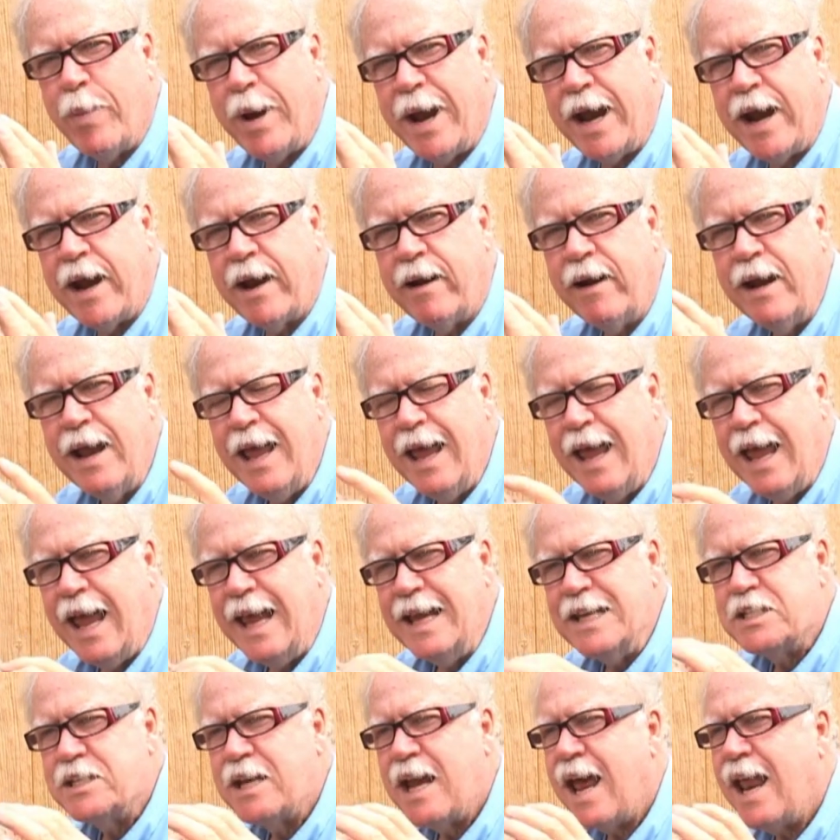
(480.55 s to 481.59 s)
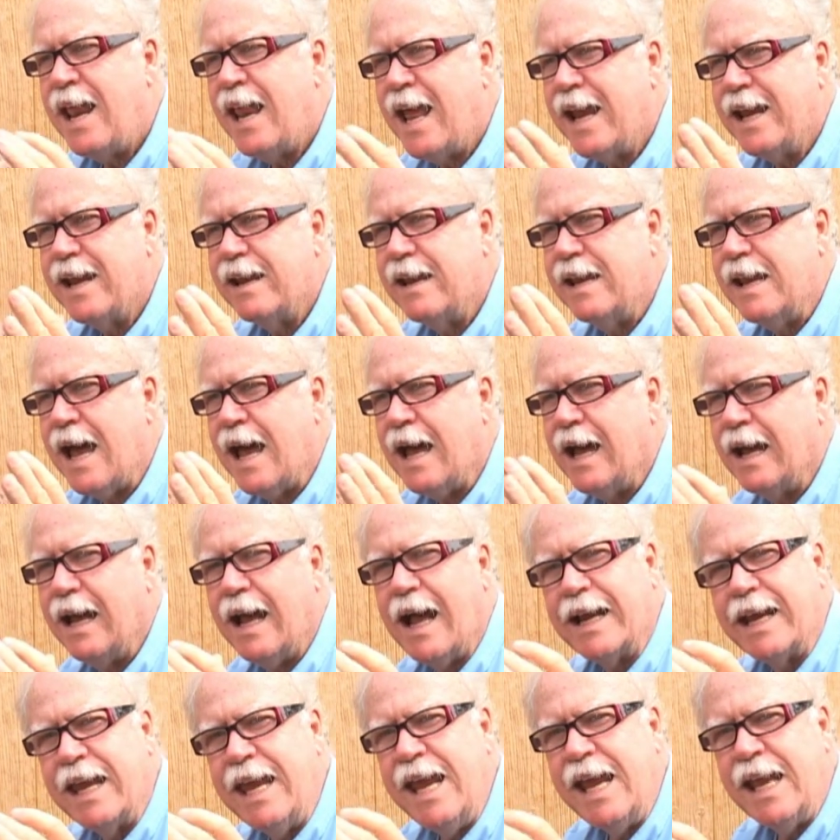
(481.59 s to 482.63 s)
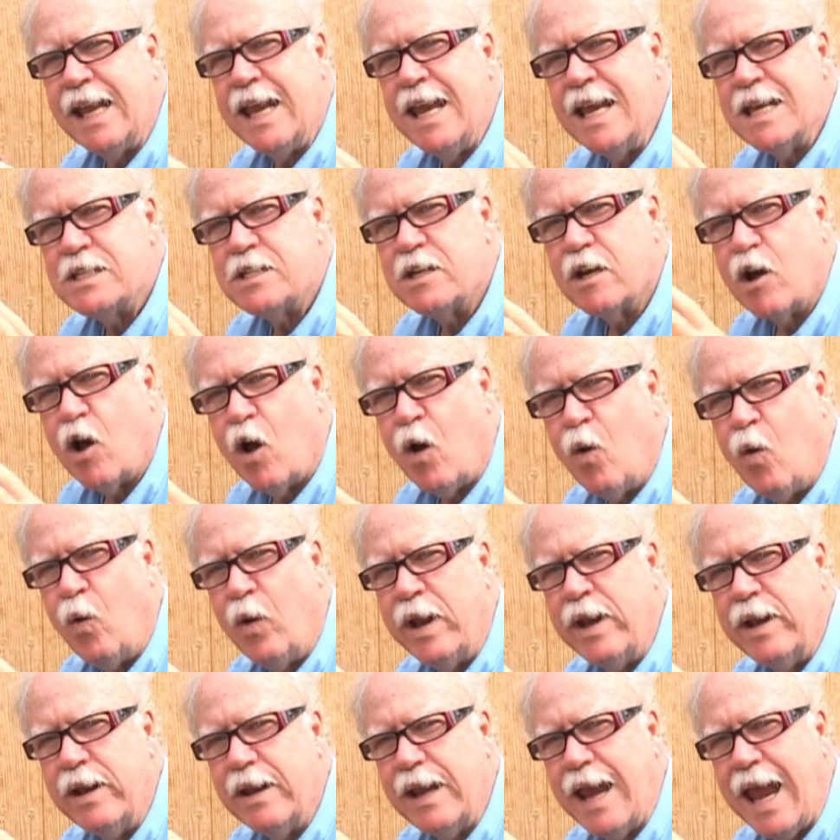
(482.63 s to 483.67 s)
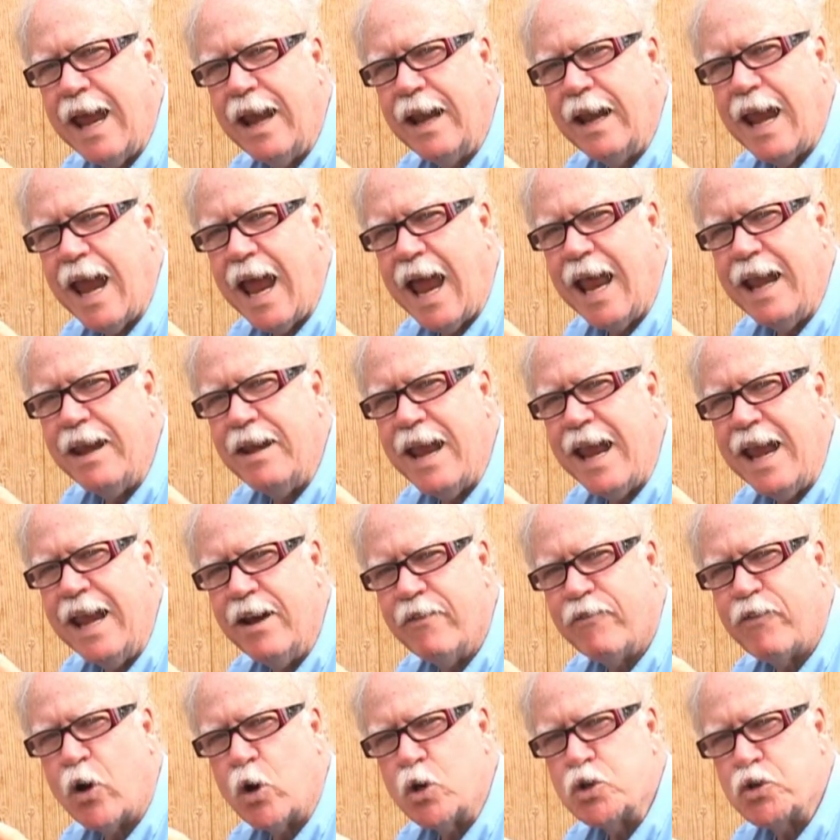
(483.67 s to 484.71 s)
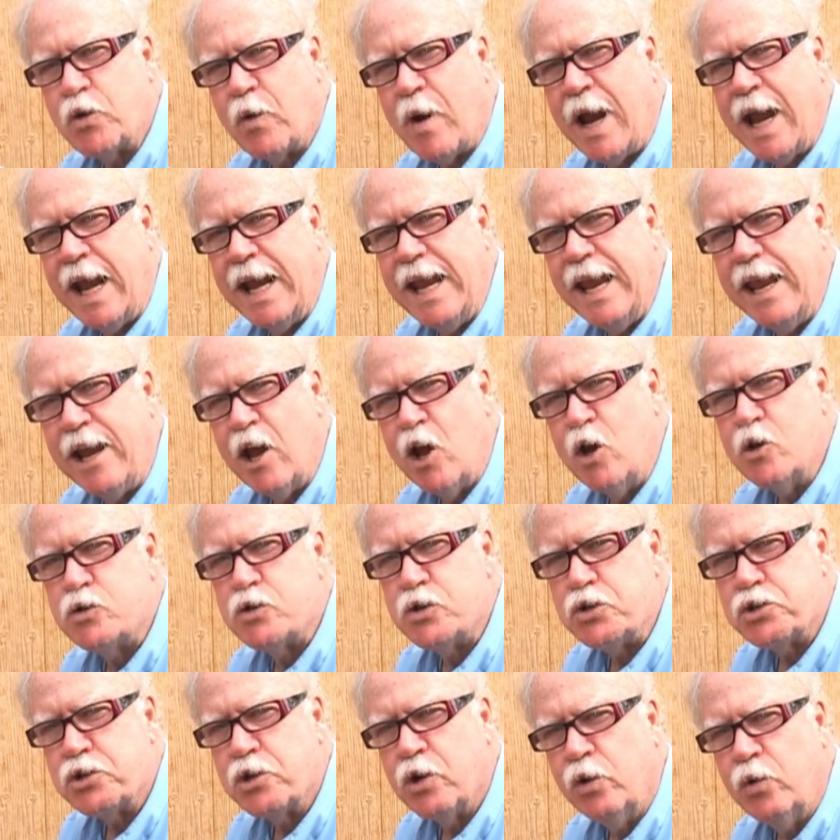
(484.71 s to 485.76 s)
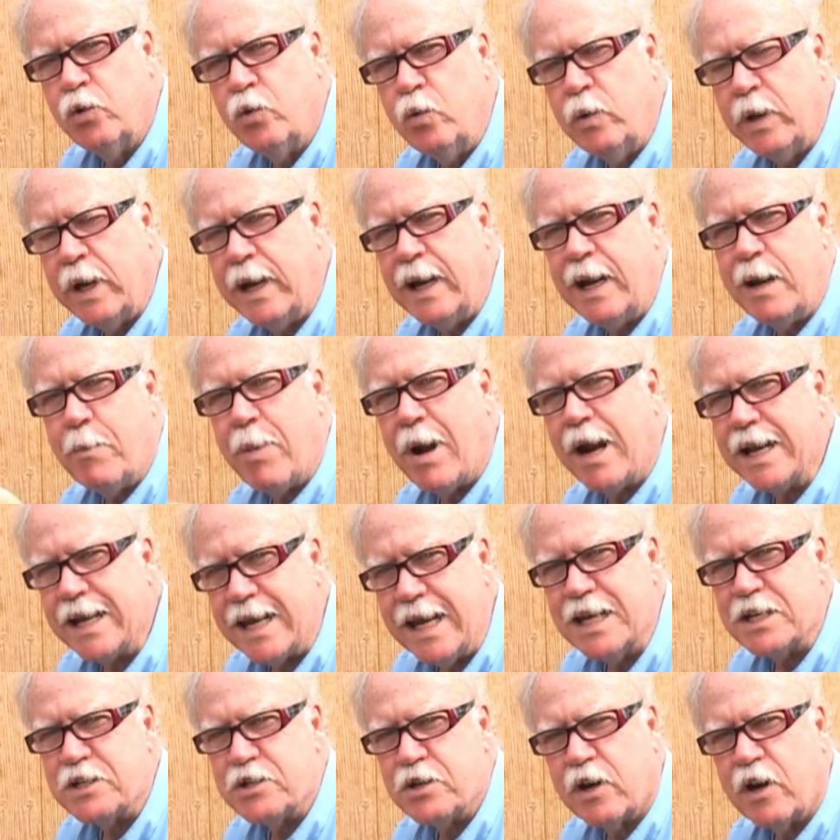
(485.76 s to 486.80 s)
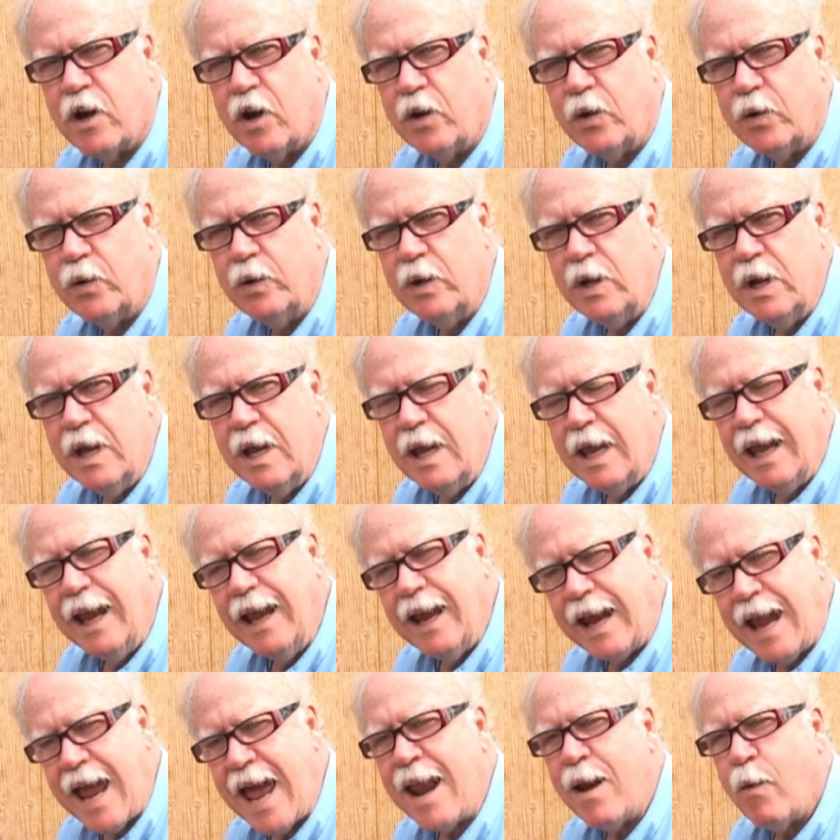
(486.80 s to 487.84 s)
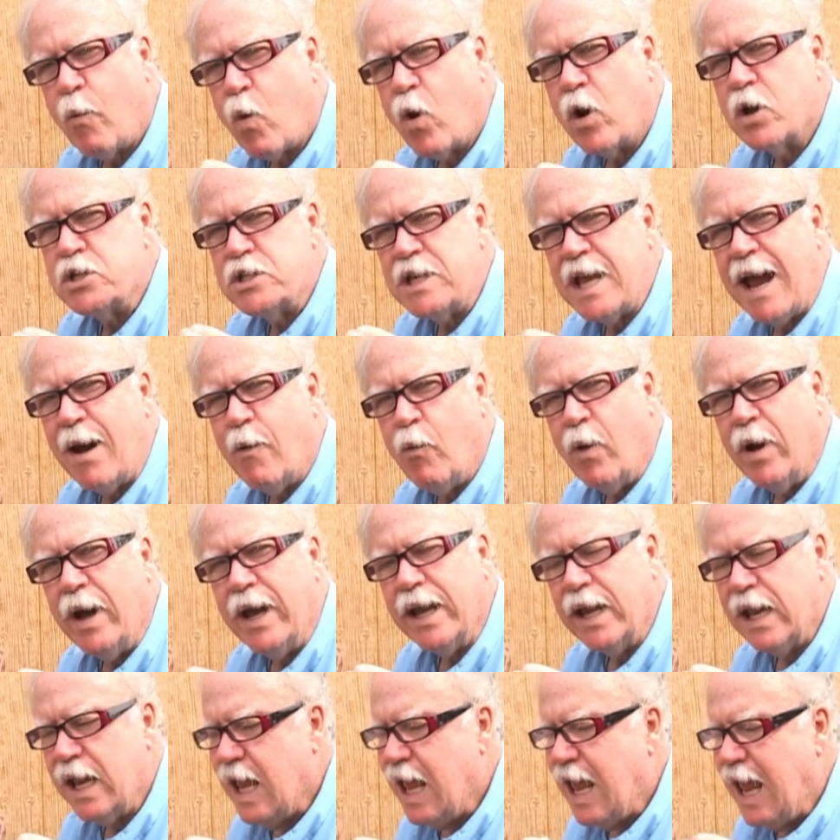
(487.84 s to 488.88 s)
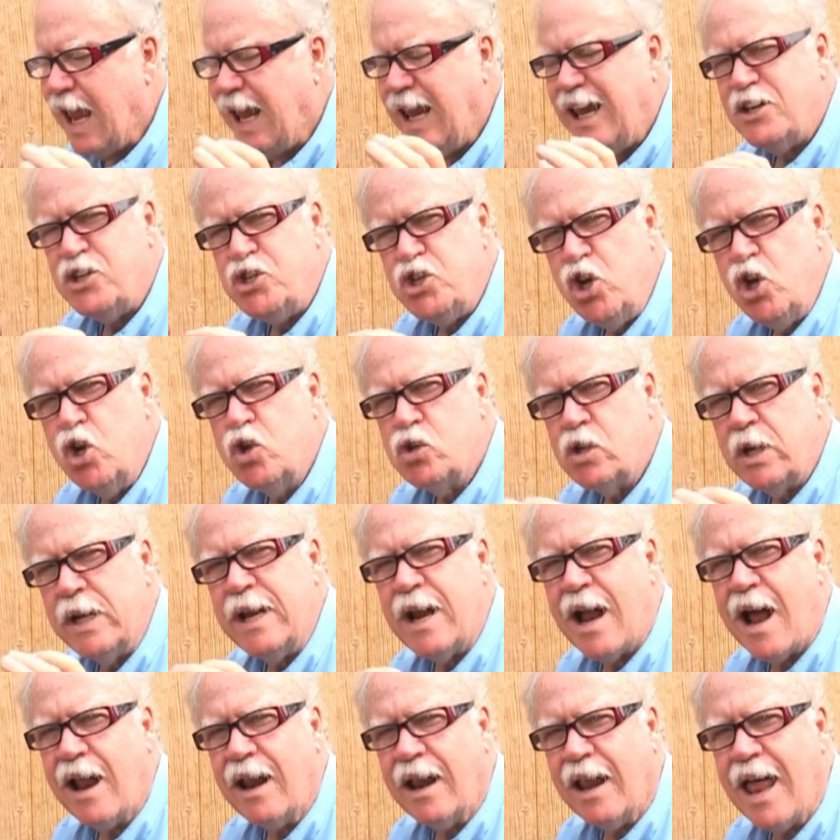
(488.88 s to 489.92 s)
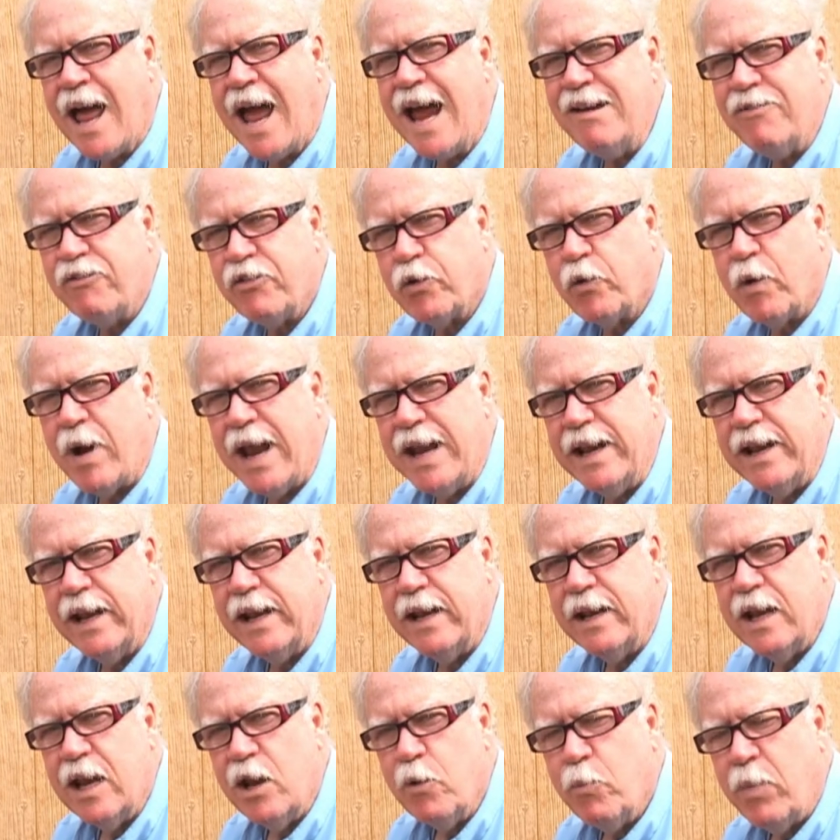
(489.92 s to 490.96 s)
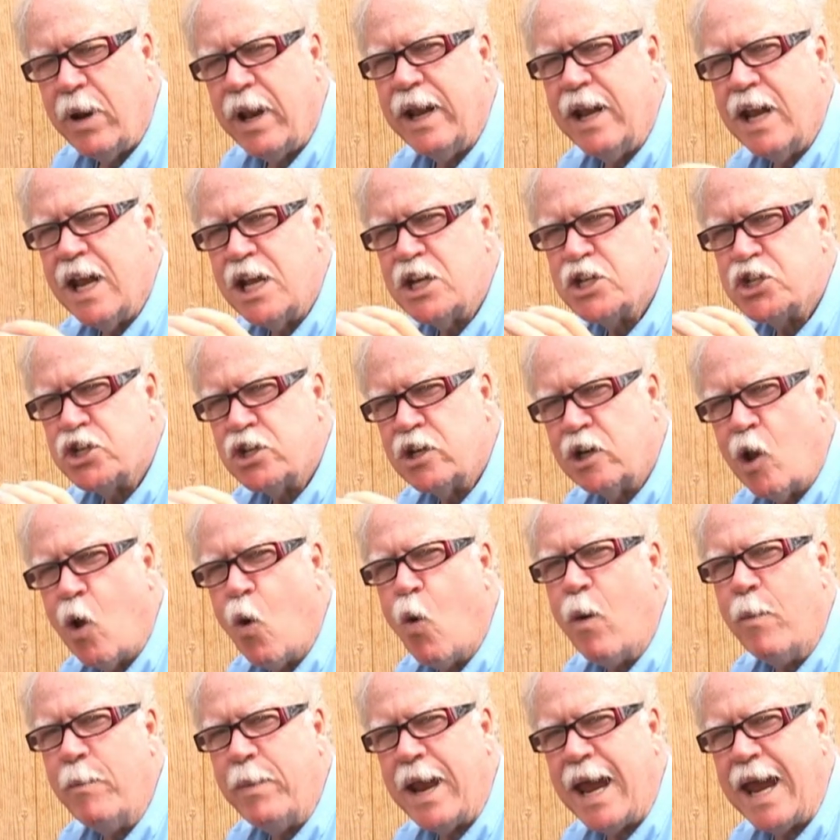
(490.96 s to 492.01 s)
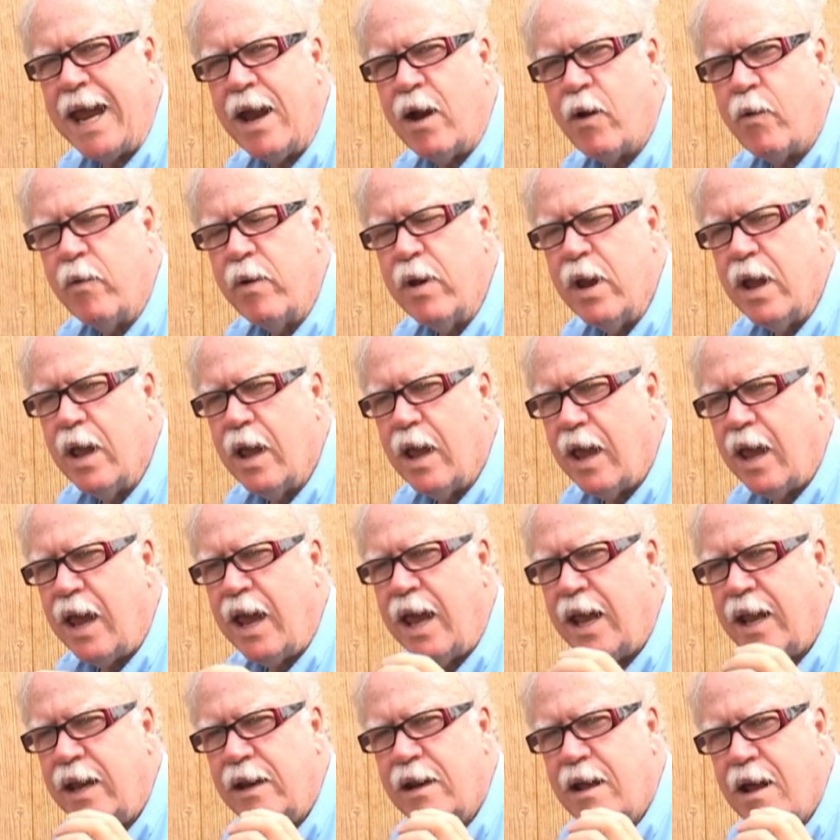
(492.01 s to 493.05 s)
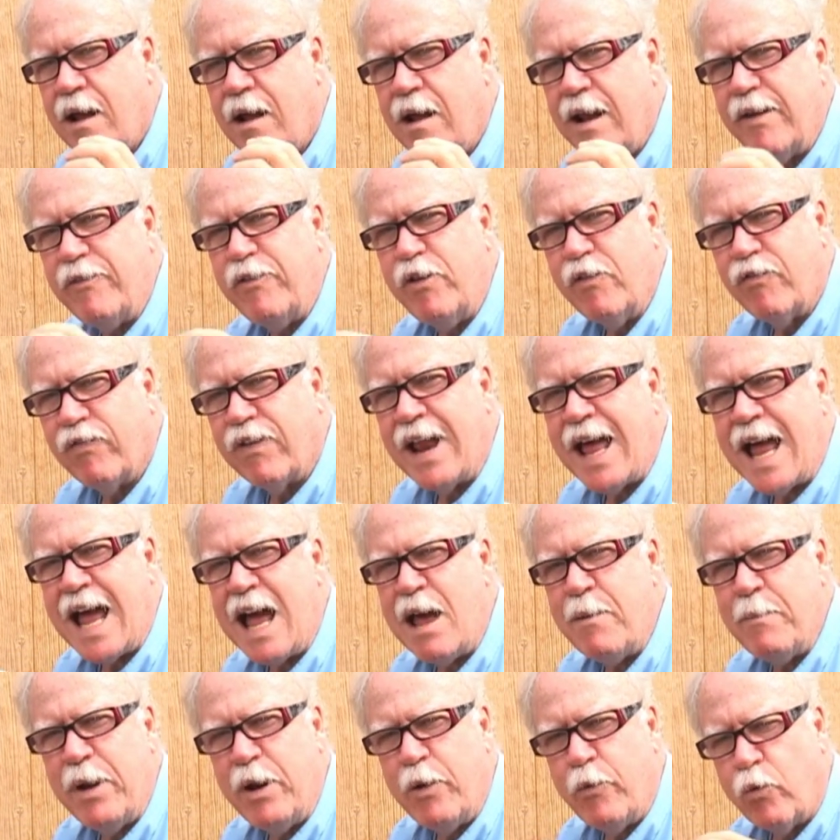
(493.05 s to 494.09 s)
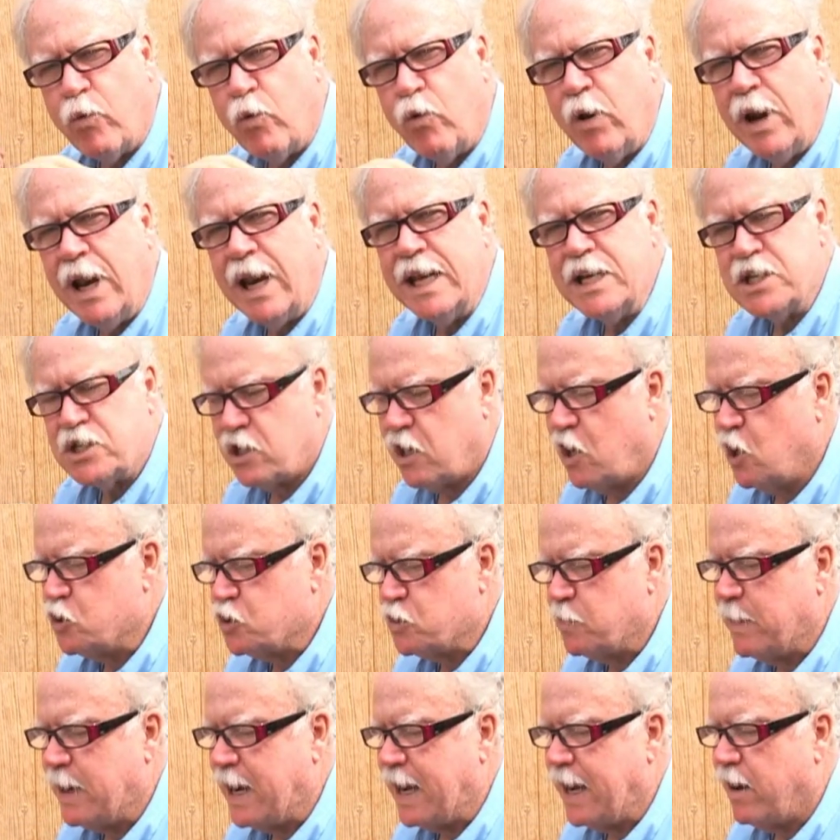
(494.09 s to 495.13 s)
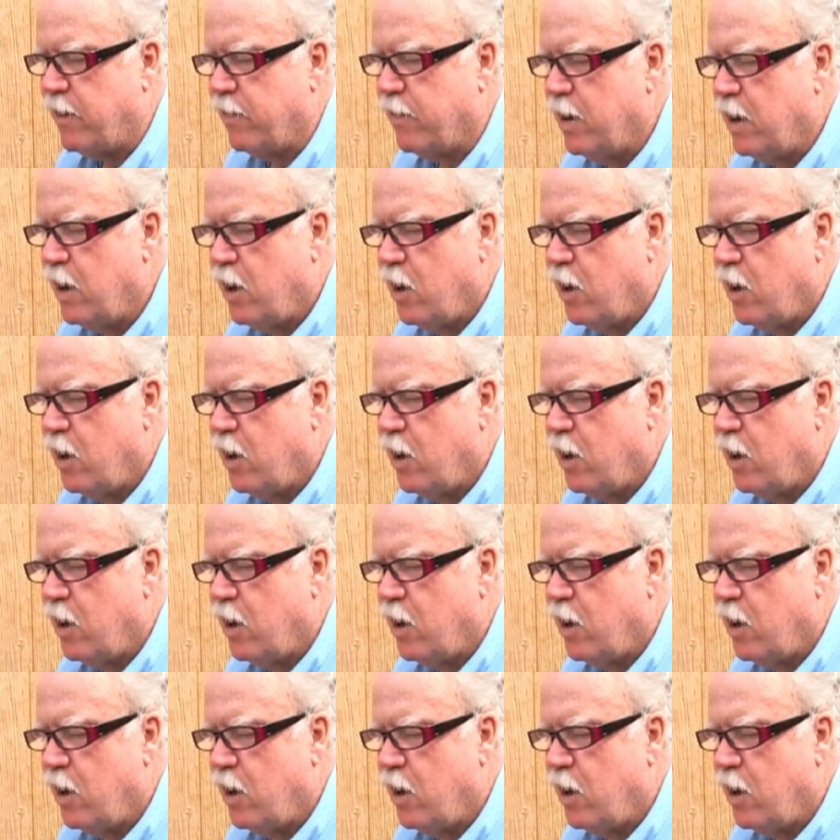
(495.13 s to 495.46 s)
bear. It's kind of like a kid gets a cold in the first grade and he goes to school and everybody gets a cold. It kind of works that way. It's usually not life-threatening, but it does slow them down. And if you fly them, it really slows them down.